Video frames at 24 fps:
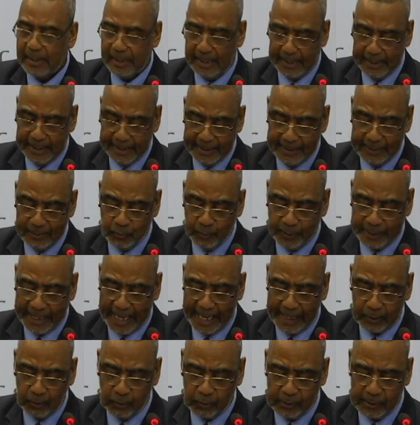And we
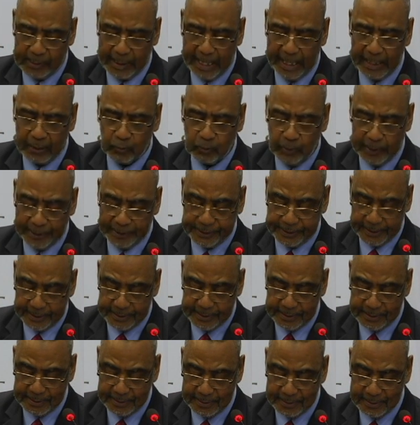
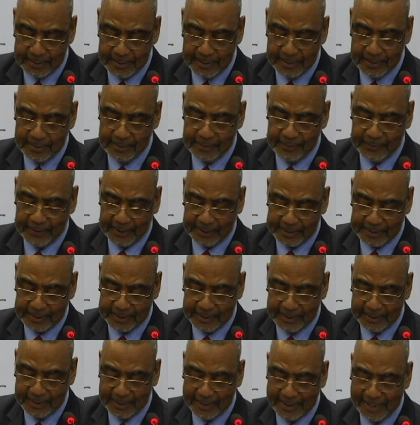calculated that
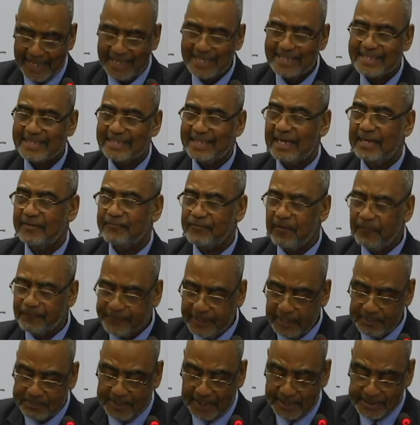less than
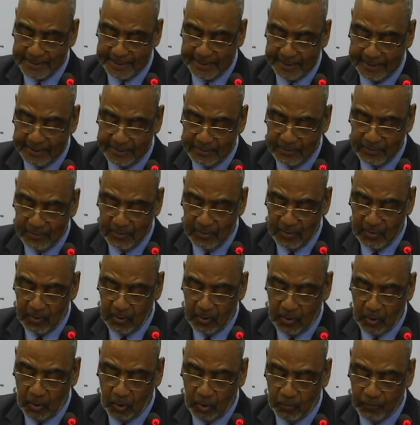15%
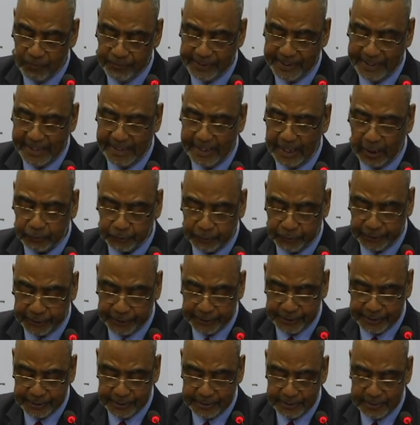of the
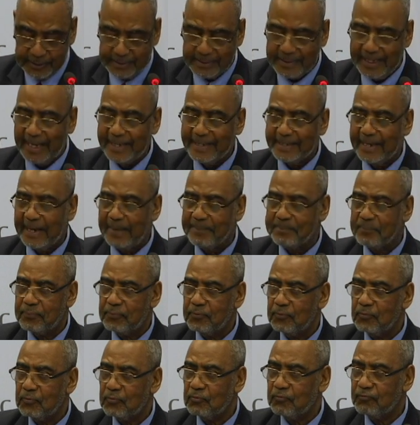electorate turned
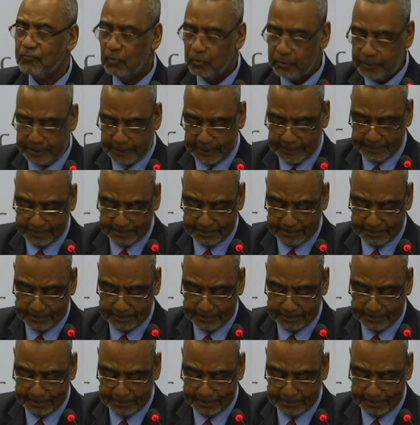up to vote.